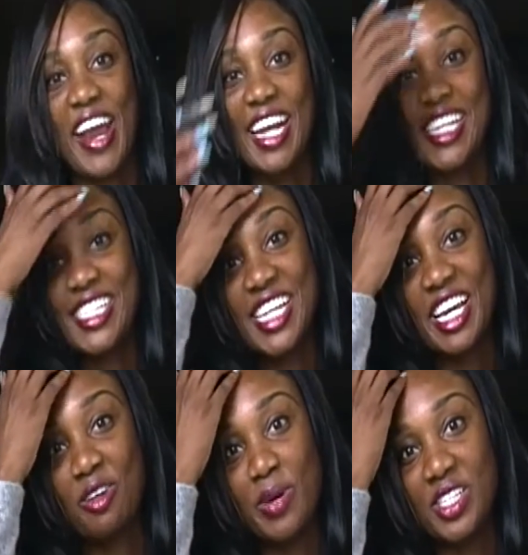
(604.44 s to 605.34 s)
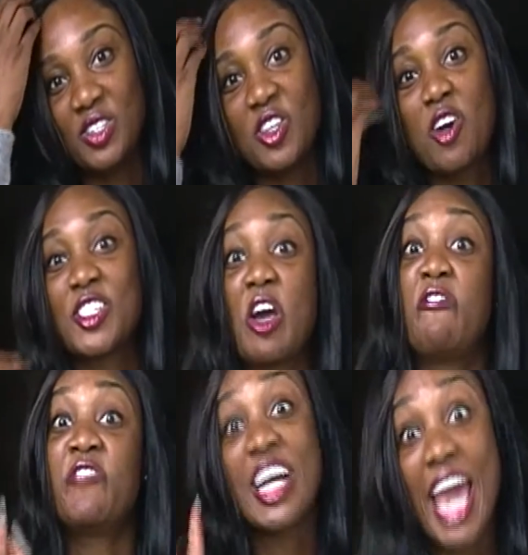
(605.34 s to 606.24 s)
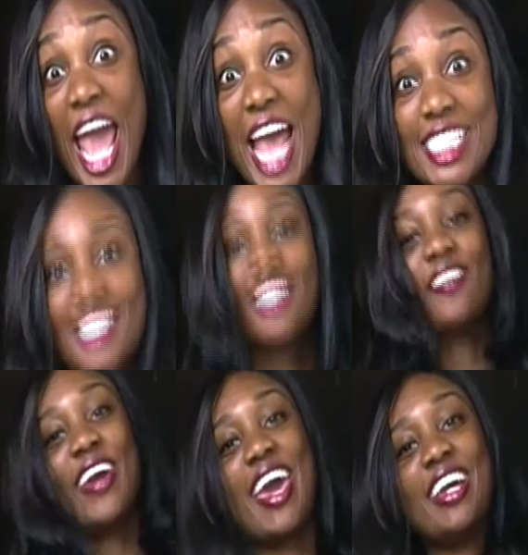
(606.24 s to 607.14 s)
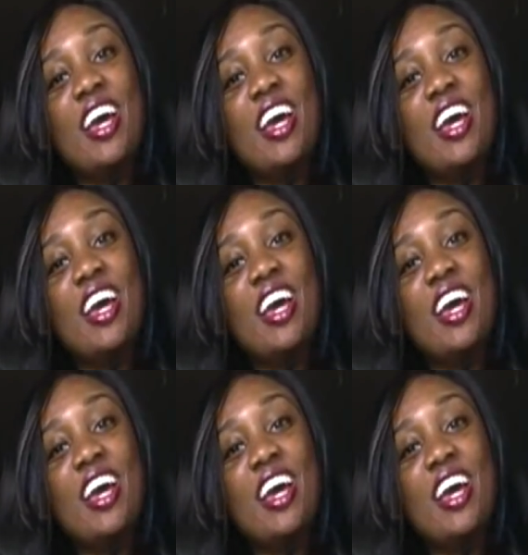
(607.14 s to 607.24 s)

alright, he's taking way too long, so fuck it. Okay.